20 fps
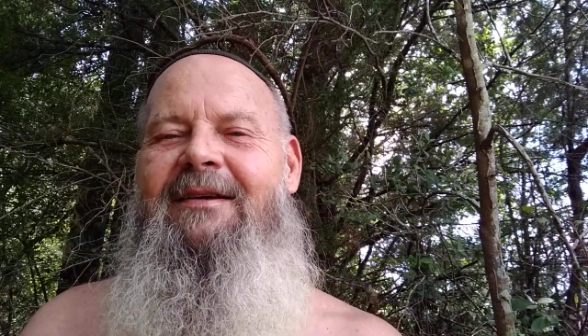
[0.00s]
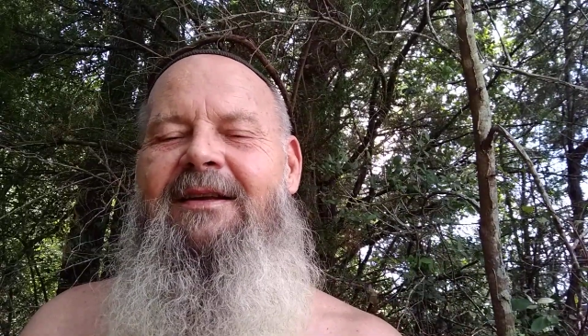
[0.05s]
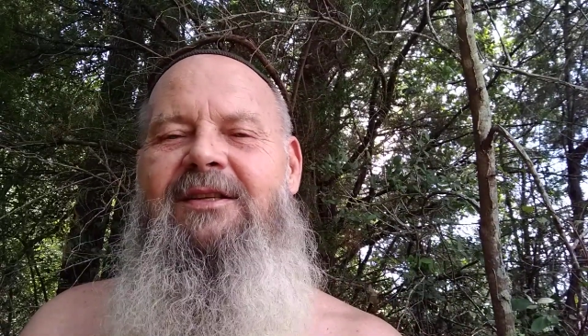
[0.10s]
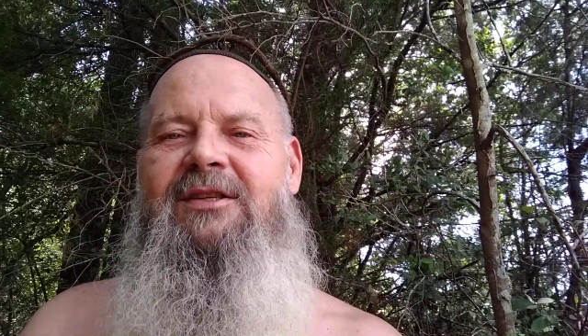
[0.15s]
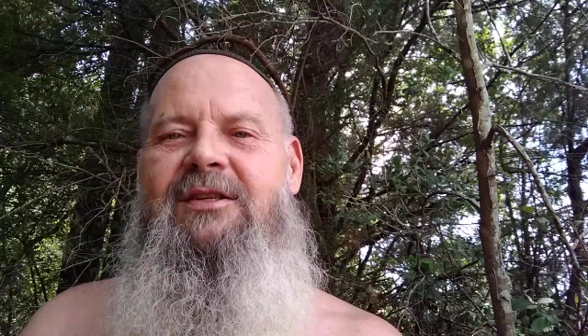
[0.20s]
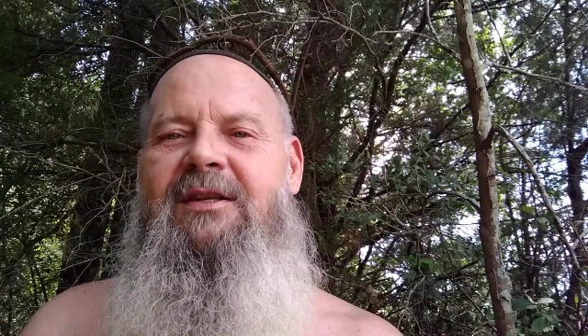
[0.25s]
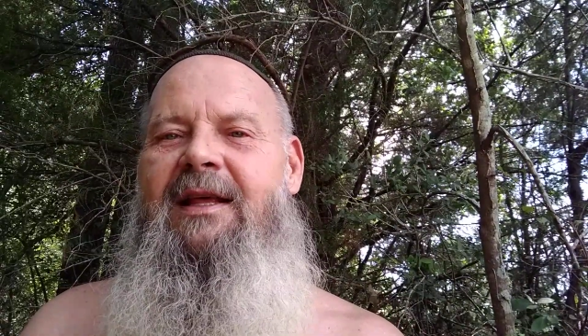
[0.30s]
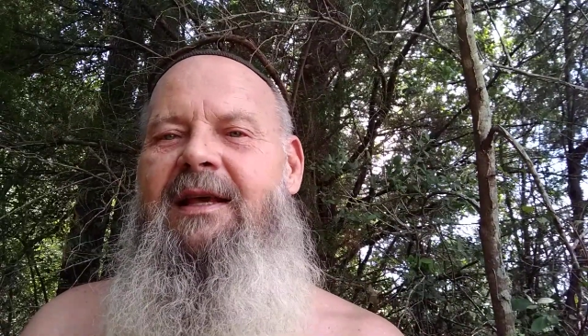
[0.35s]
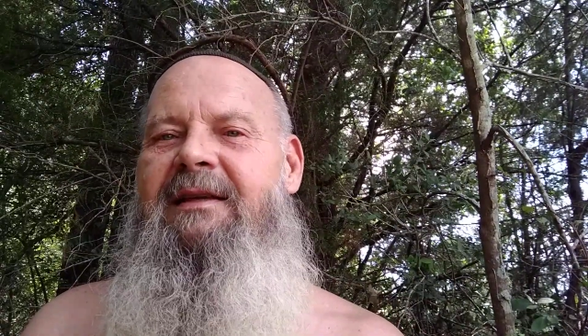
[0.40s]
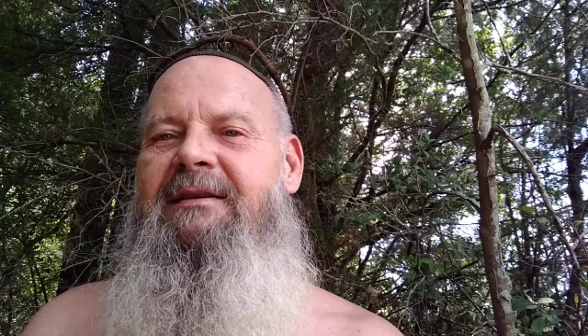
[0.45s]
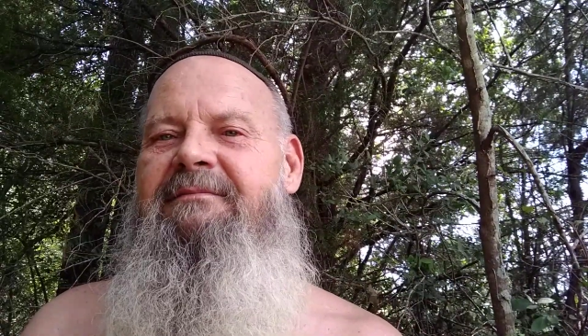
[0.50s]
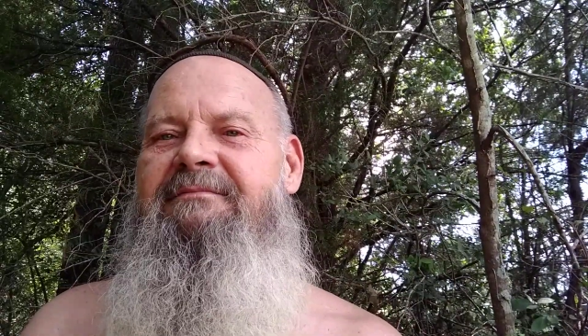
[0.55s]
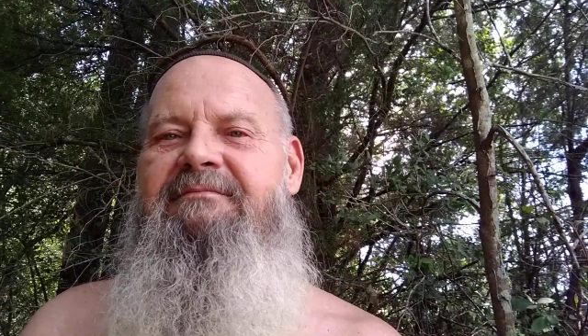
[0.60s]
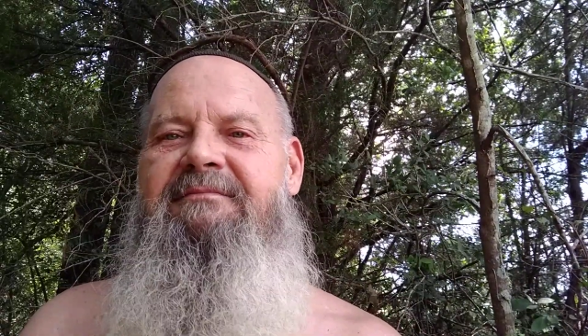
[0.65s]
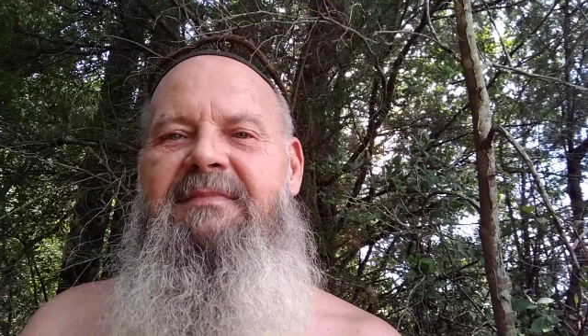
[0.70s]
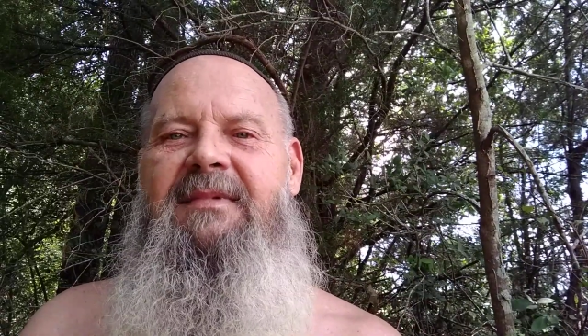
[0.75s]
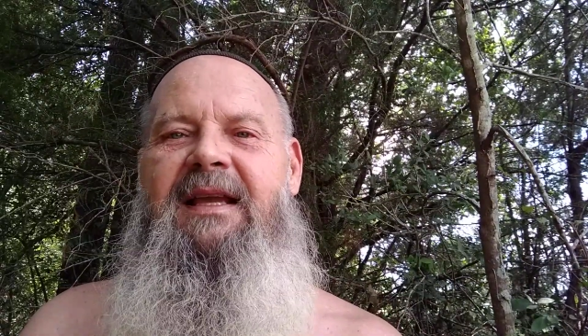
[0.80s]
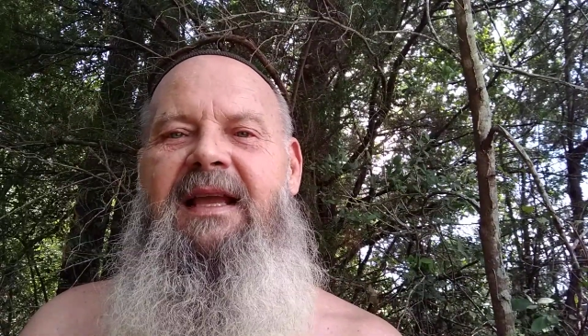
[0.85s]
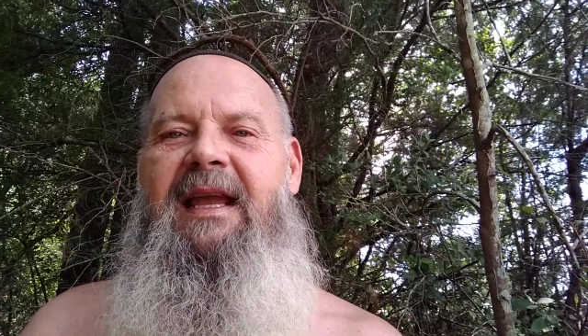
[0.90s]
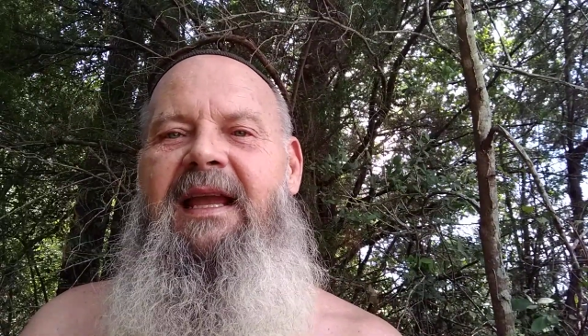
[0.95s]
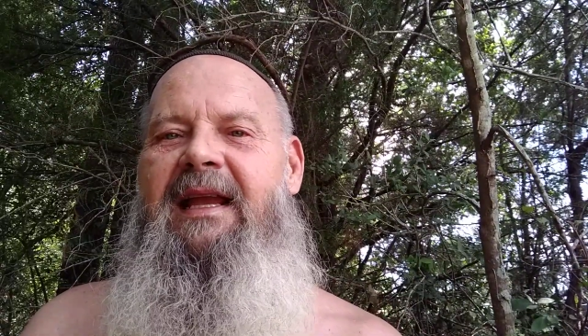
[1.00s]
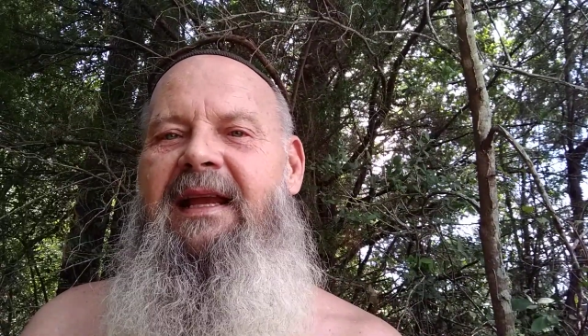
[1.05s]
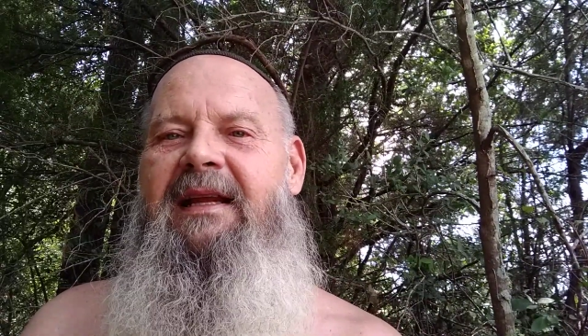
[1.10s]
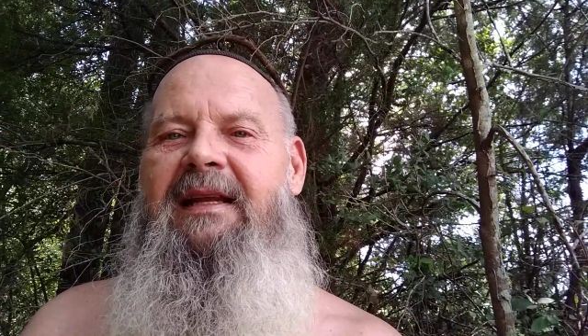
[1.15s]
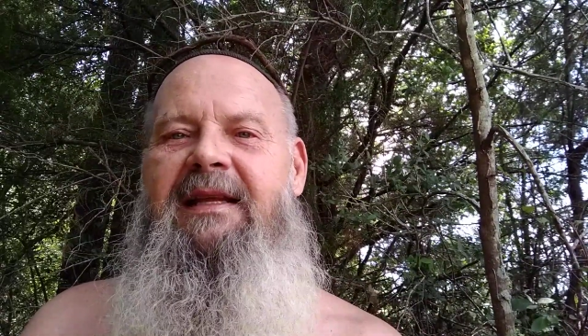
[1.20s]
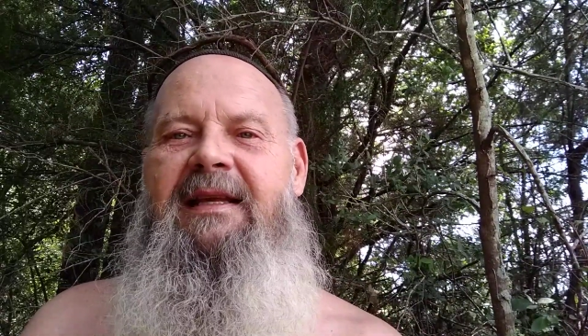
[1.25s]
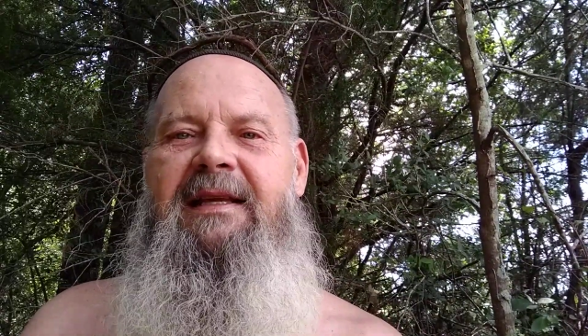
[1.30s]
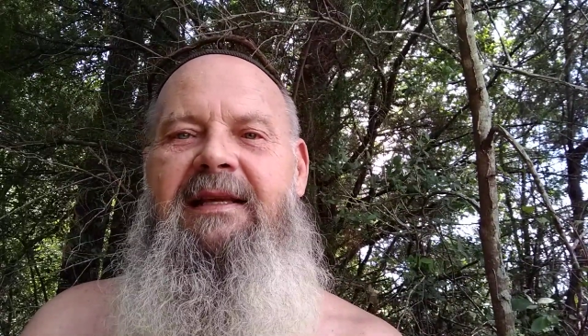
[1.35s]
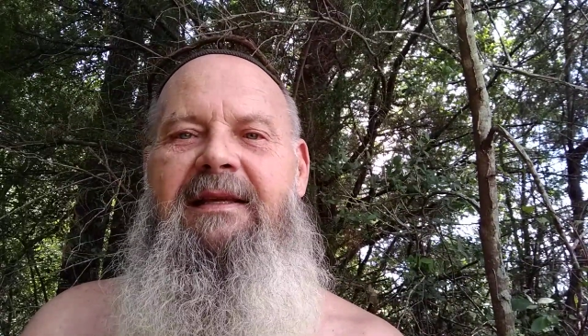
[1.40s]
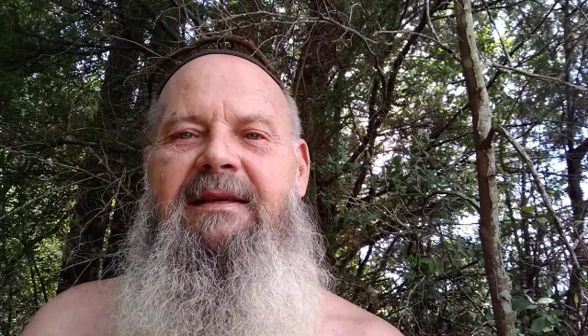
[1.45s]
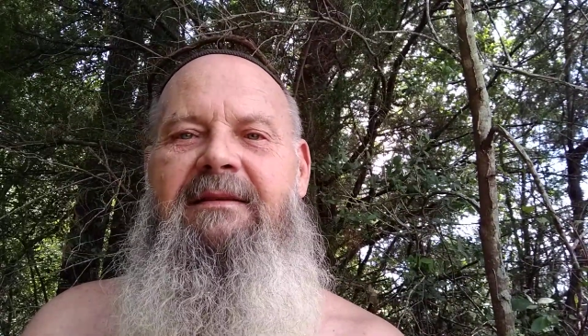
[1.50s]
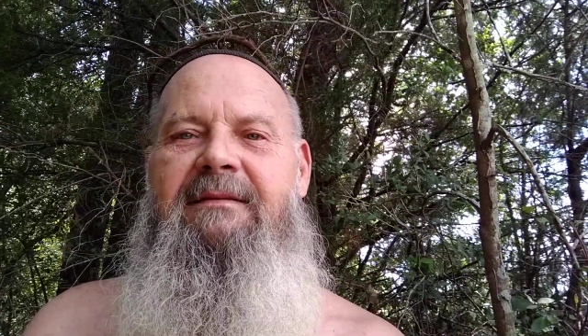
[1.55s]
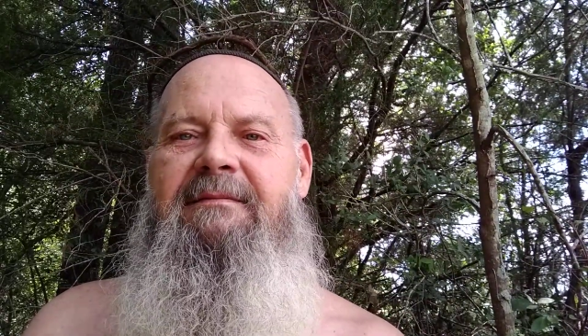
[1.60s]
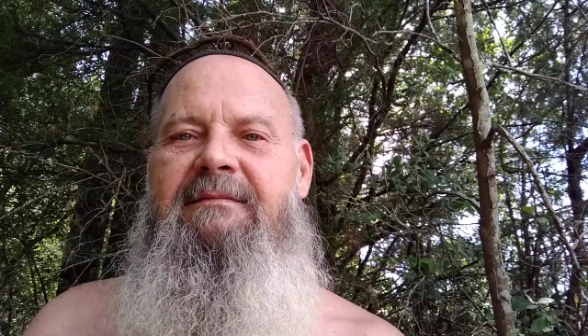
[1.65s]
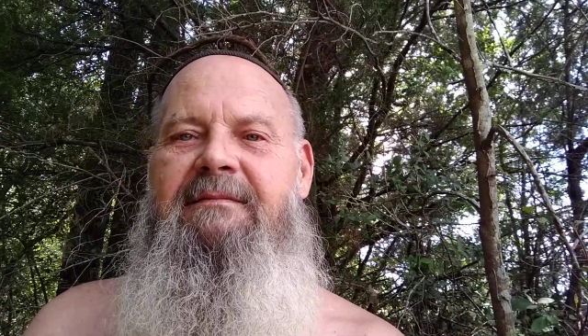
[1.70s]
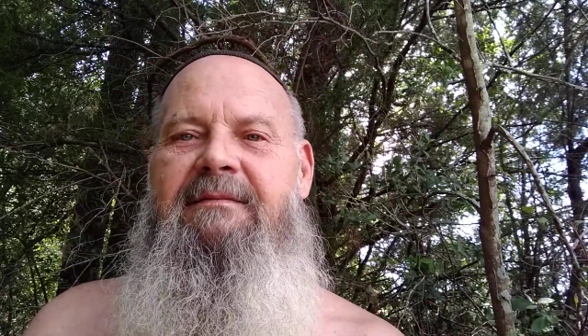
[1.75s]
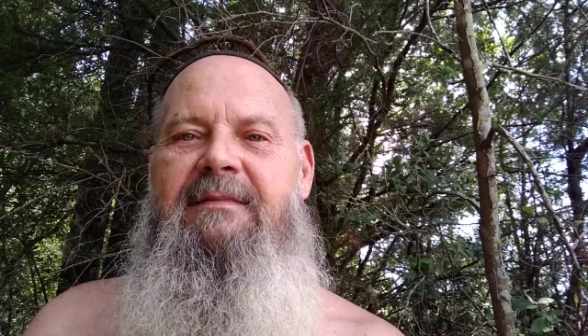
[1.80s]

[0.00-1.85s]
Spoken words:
it's like 80.